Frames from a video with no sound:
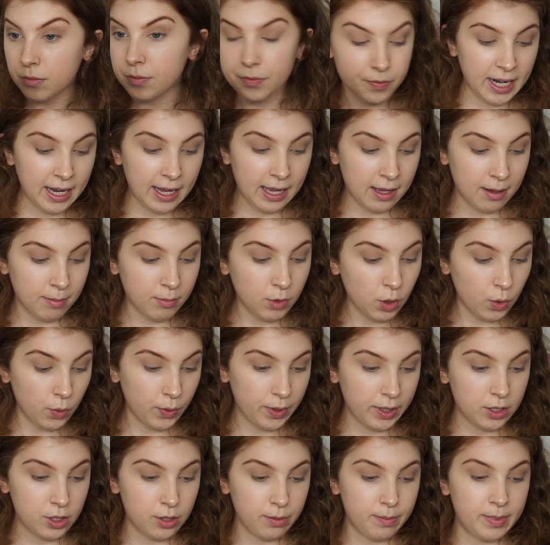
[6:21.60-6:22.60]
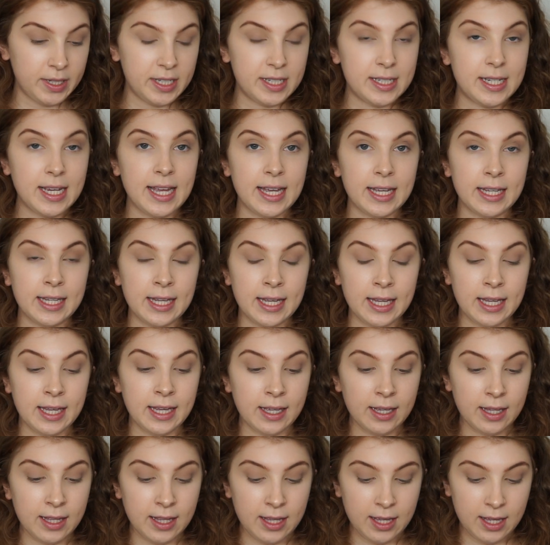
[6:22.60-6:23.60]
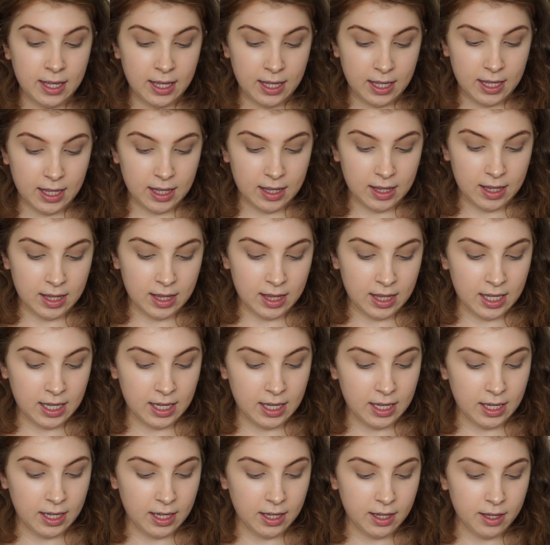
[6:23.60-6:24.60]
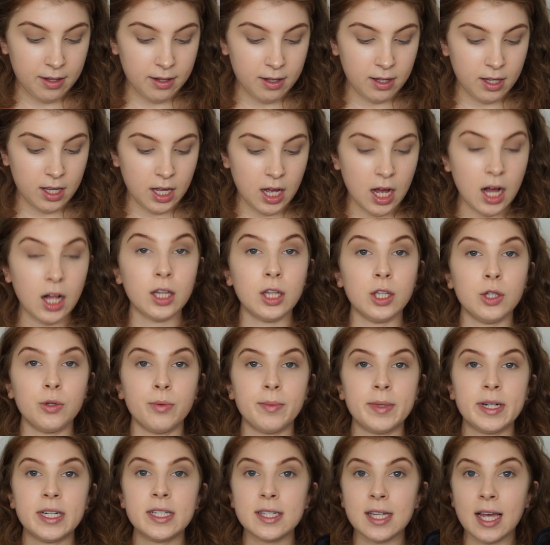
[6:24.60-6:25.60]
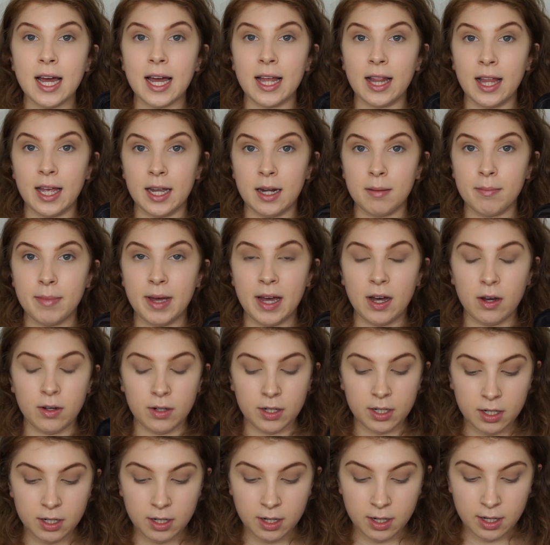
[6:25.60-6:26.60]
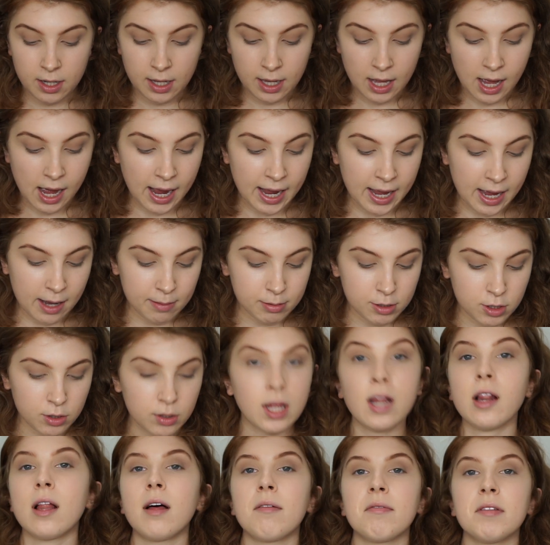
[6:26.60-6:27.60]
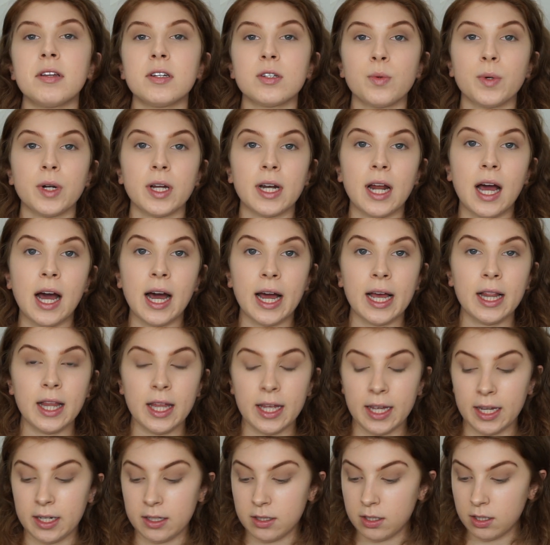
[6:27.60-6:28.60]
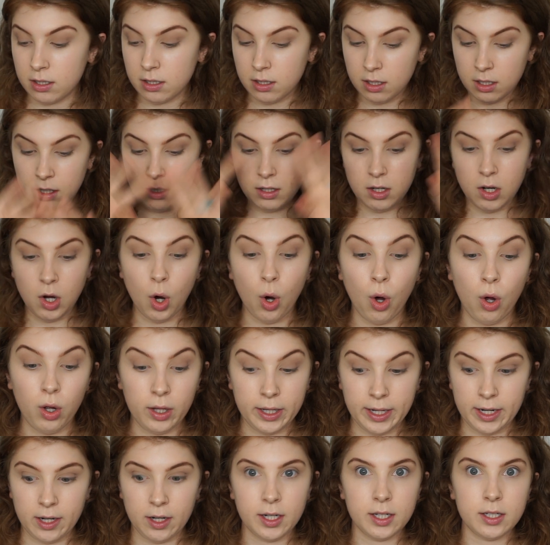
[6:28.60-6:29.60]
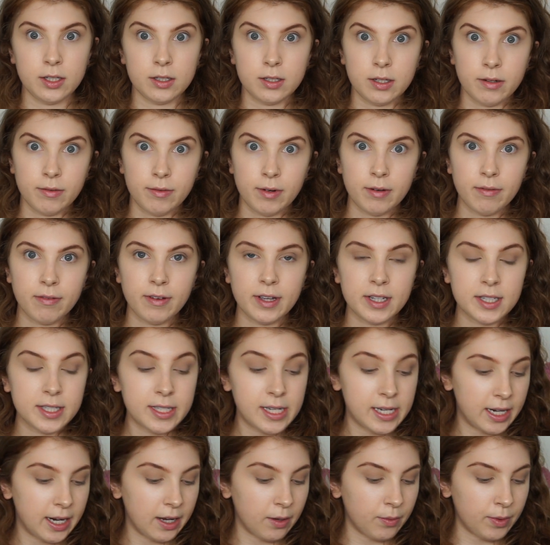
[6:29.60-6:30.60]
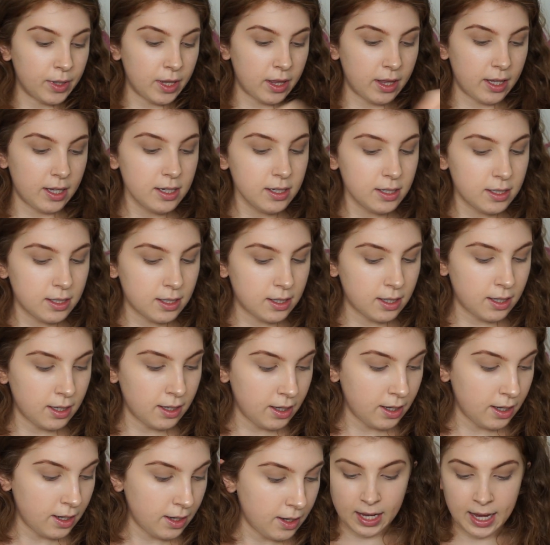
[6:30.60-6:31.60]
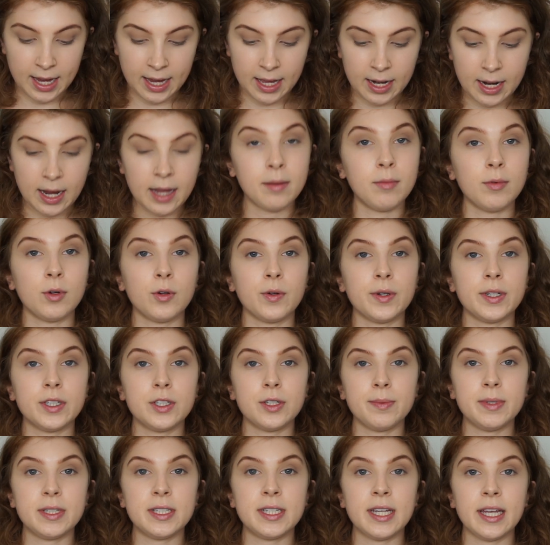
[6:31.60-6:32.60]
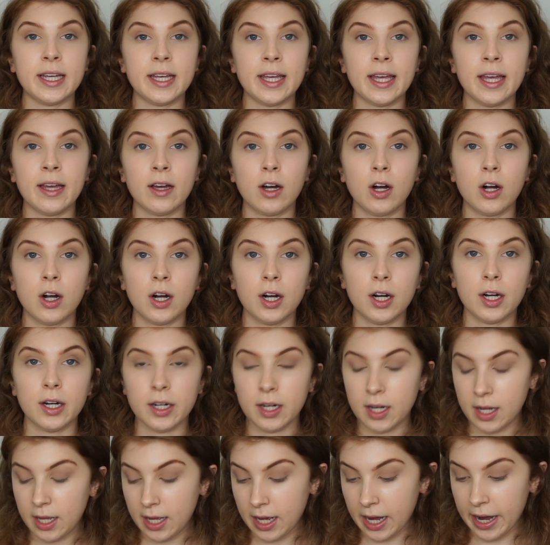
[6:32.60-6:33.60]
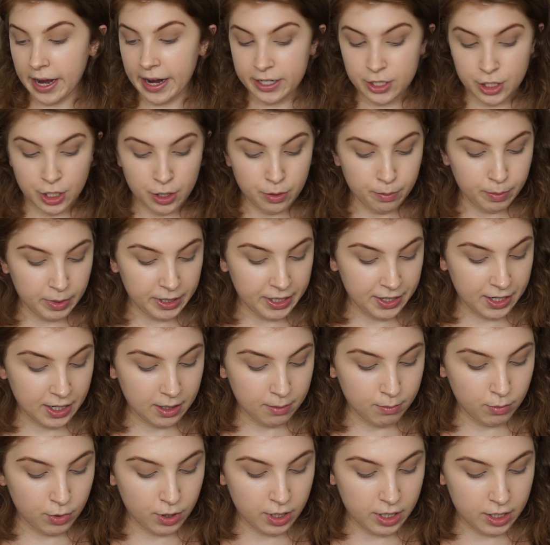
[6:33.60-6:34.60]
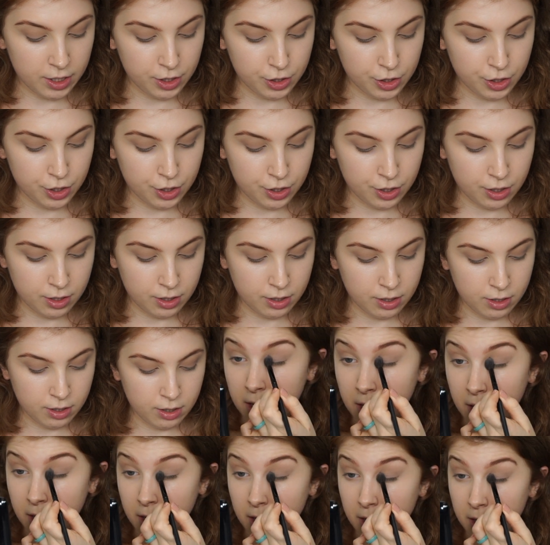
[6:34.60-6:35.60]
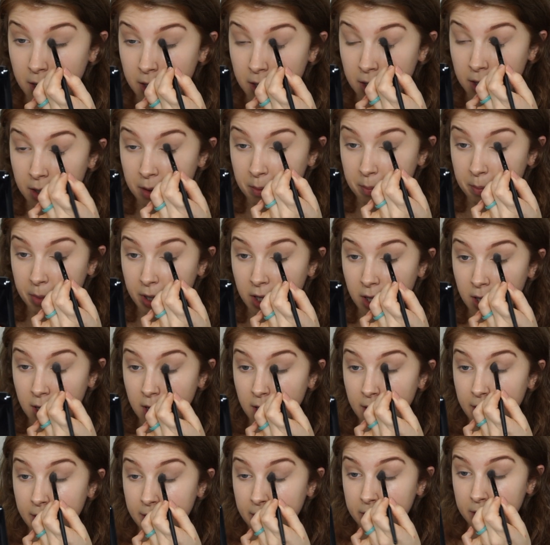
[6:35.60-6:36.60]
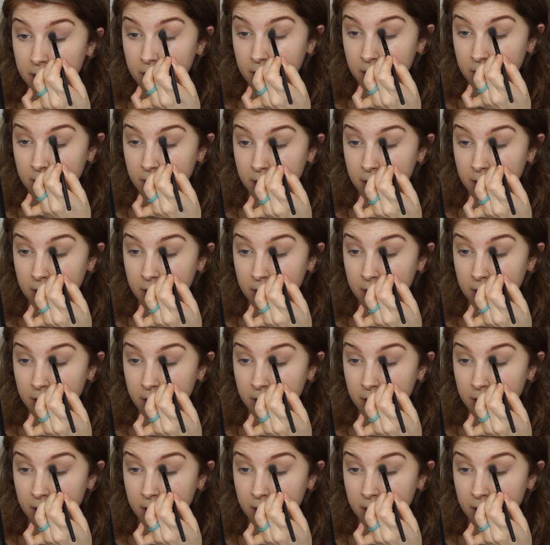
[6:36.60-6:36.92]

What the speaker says: I am going to be taking the Illuminance highlighting powder. I absolutely love this. We're going to highlight all areas of our face today with this. And I am going to be taking our eyeshadow blending brush and applying